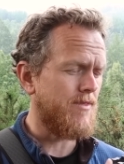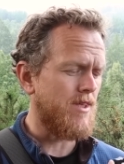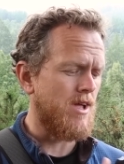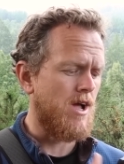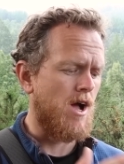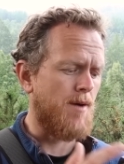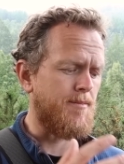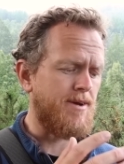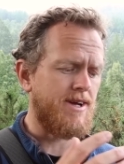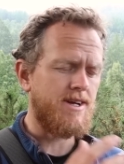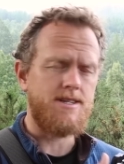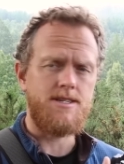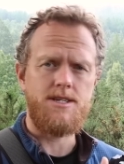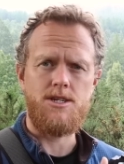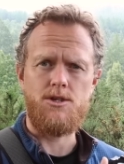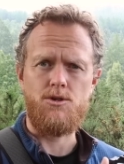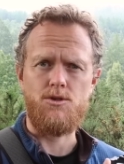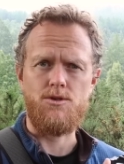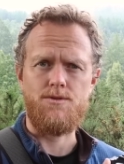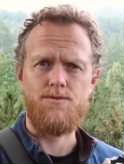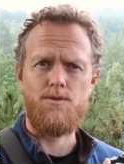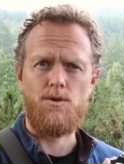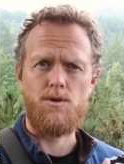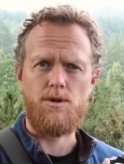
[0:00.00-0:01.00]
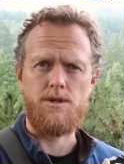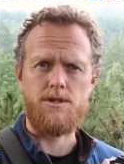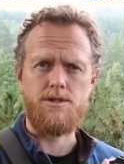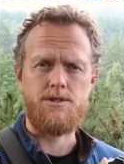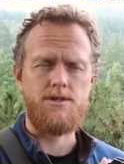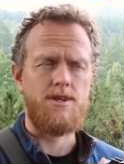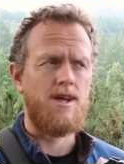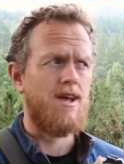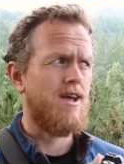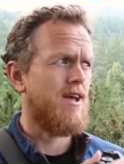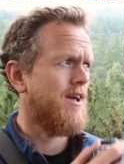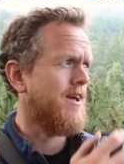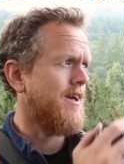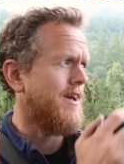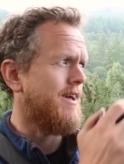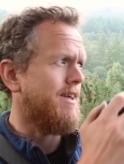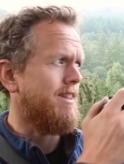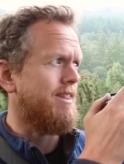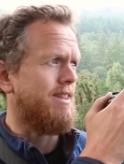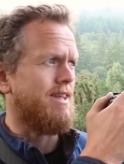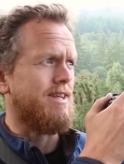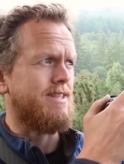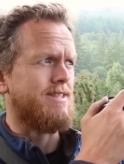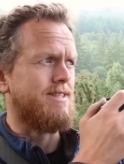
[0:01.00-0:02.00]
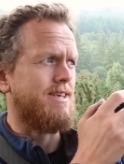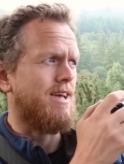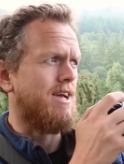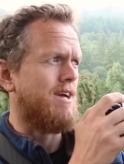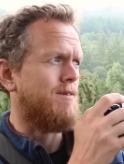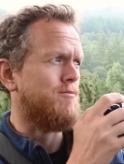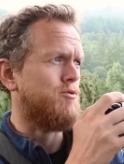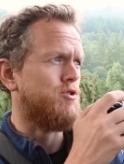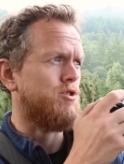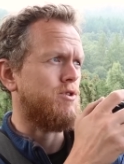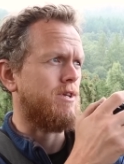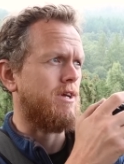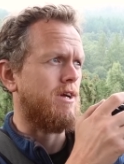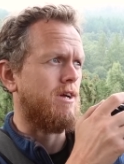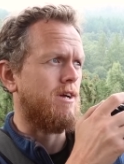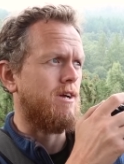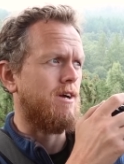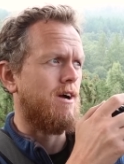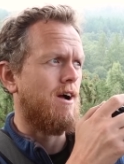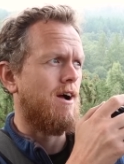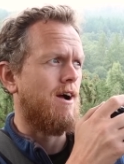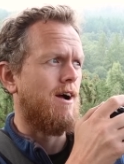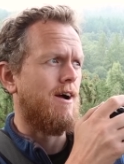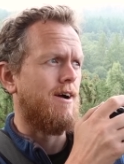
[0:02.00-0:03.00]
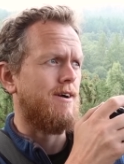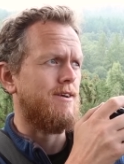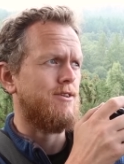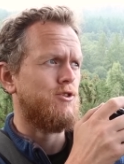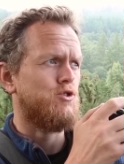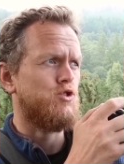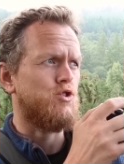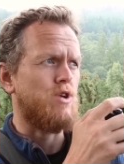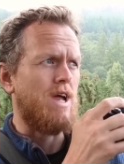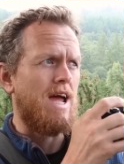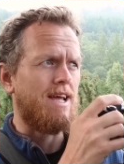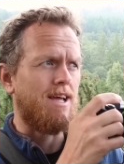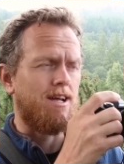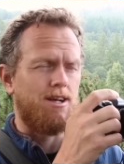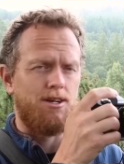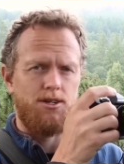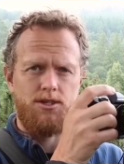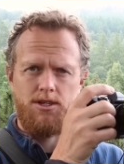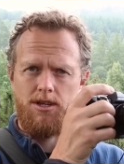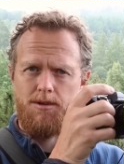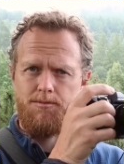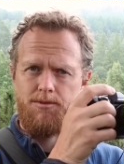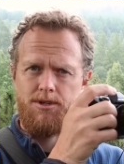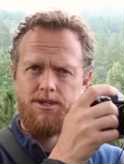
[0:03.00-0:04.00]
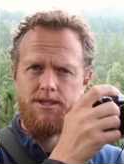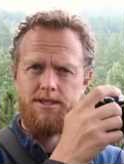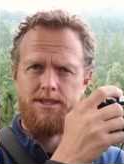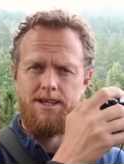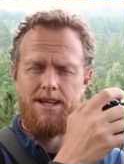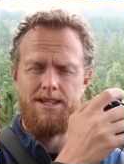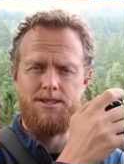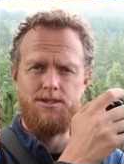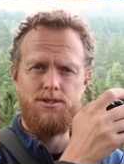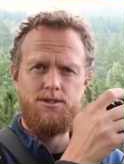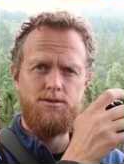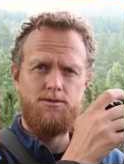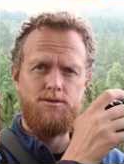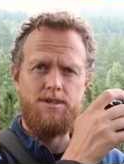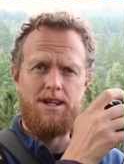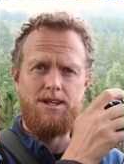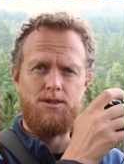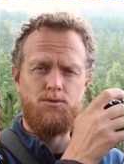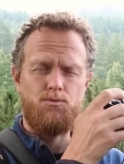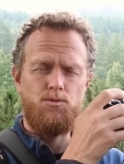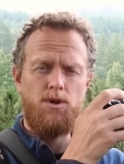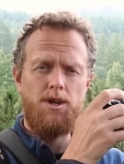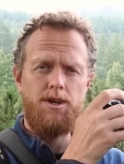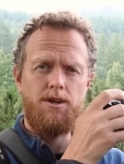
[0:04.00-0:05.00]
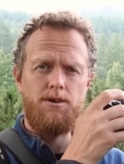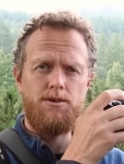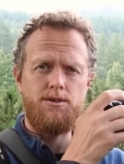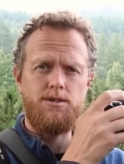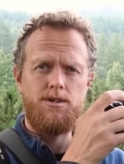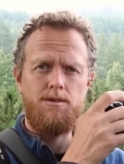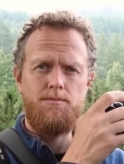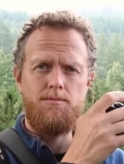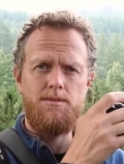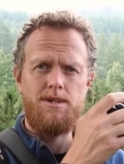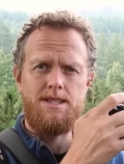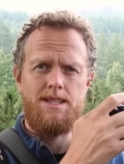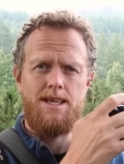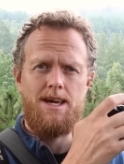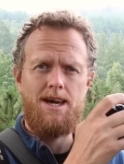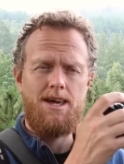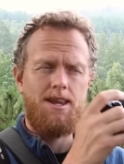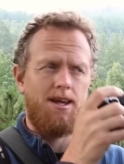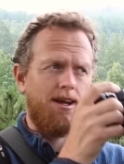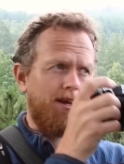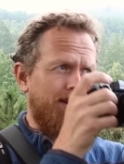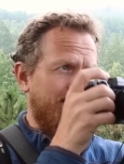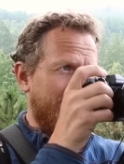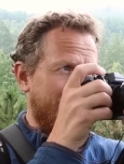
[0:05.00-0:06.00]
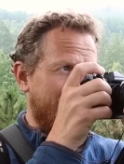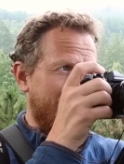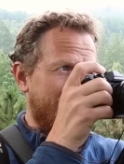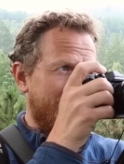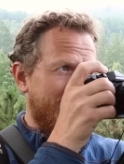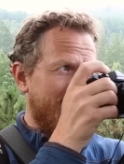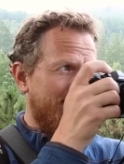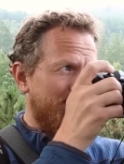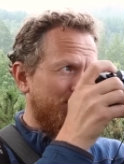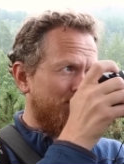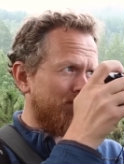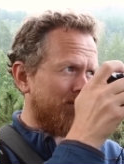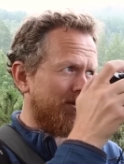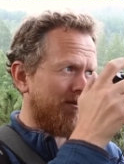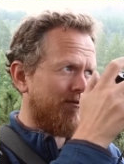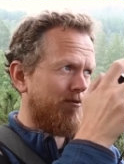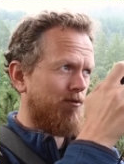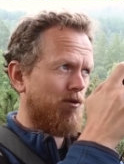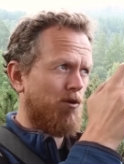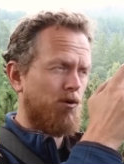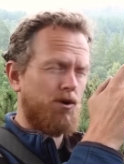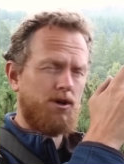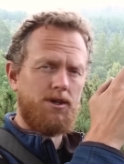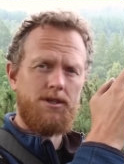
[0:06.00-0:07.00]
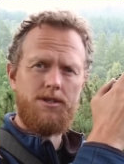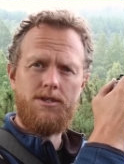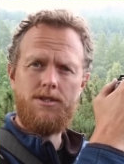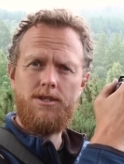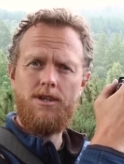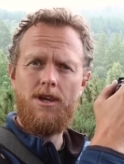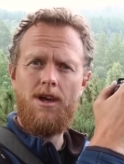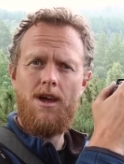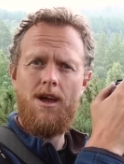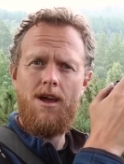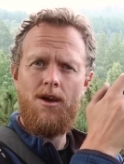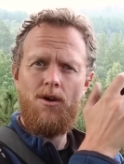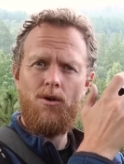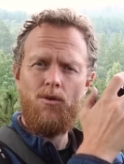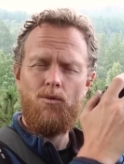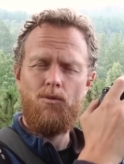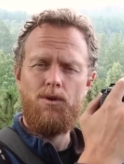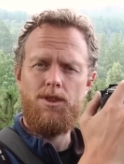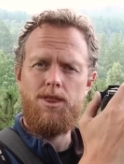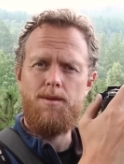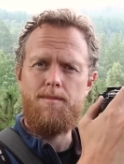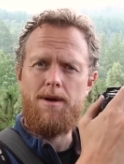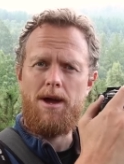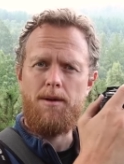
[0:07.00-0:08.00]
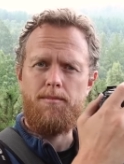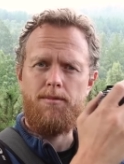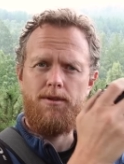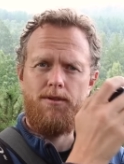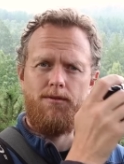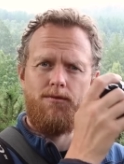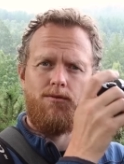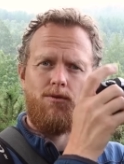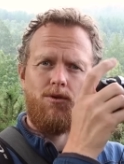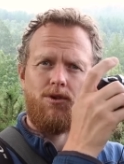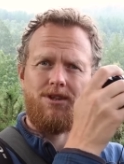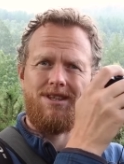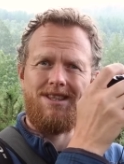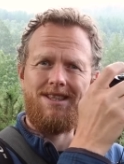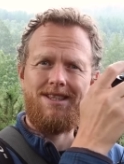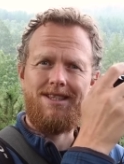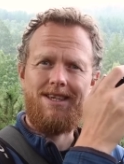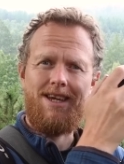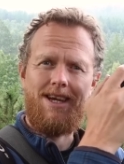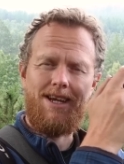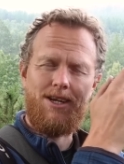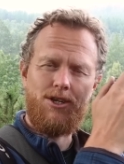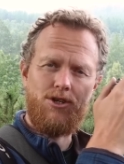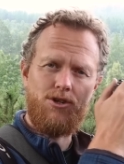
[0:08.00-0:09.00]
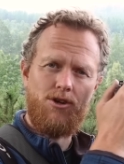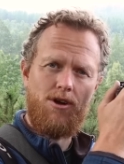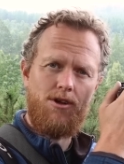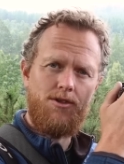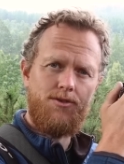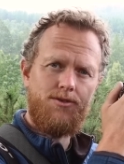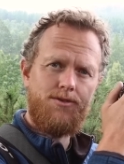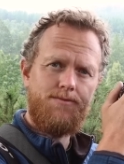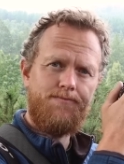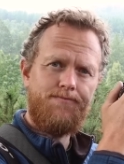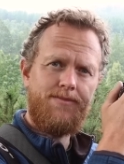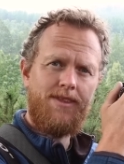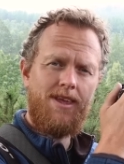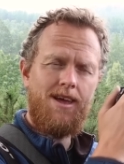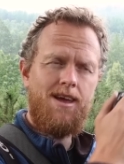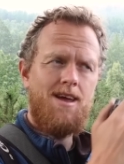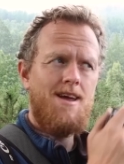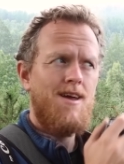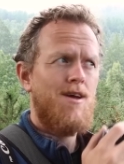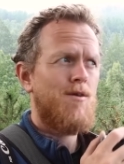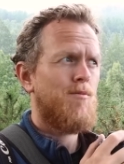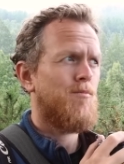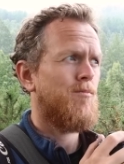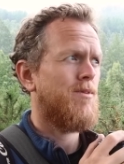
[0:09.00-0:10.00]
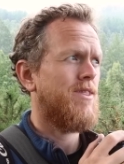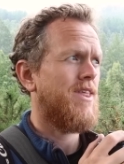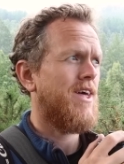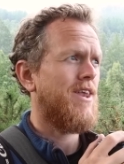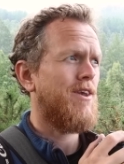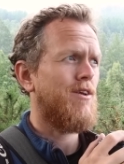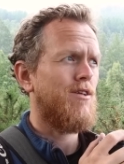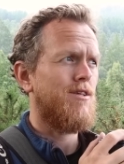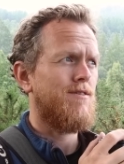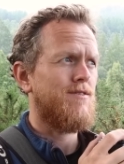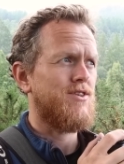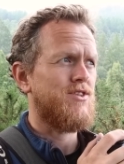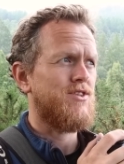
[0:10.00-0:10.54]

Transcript: I'm in continuous focus. Let's say I'm shooting, tracking a subject that's running or something like that. I can continuously focus with the back button focus and take shots. But then all of a